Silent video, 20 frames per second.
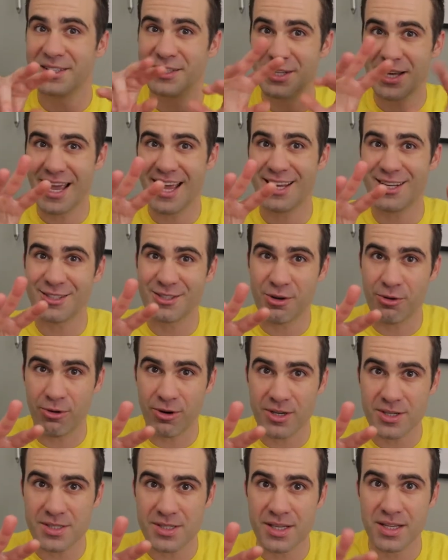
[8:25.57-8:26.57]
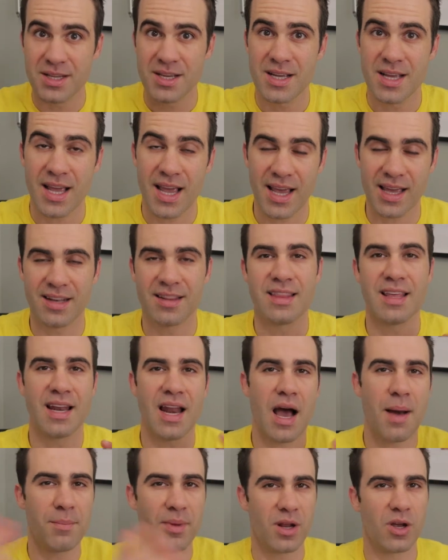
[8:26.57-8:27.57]
to eight doors. And then
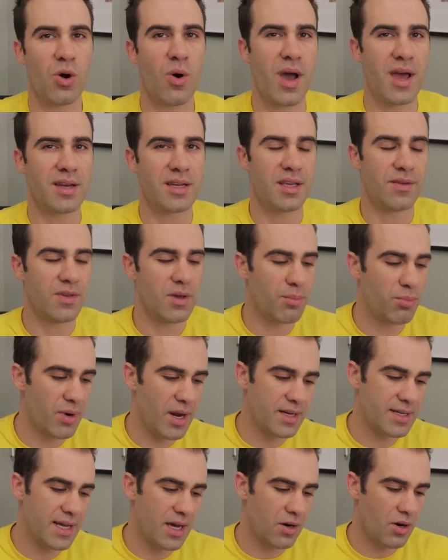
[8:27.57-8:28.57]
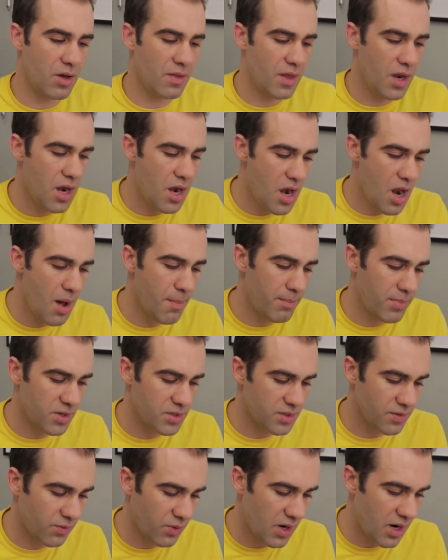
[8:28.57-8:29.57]
I'm gonna go ahead and give you a breakdown on the
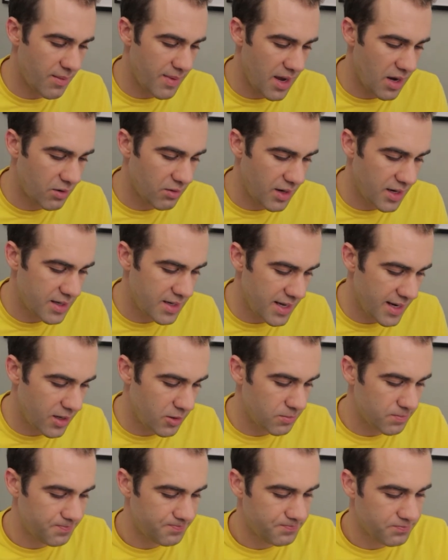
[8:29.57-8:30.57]
numbers of where I'm at right now.